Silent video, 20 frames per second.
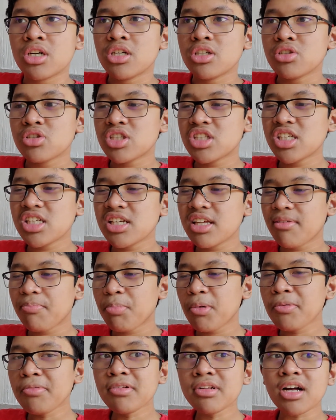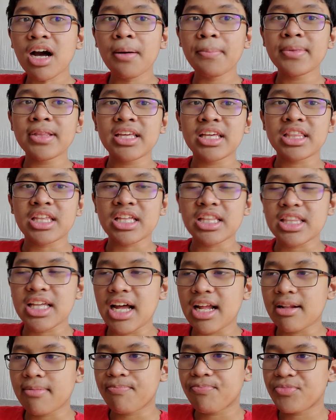So you see, people commonly think
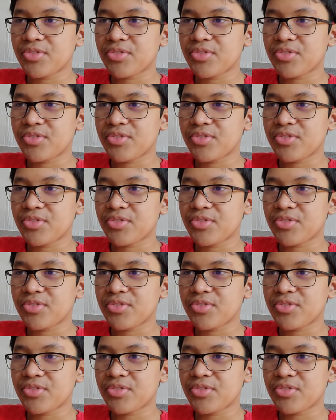that,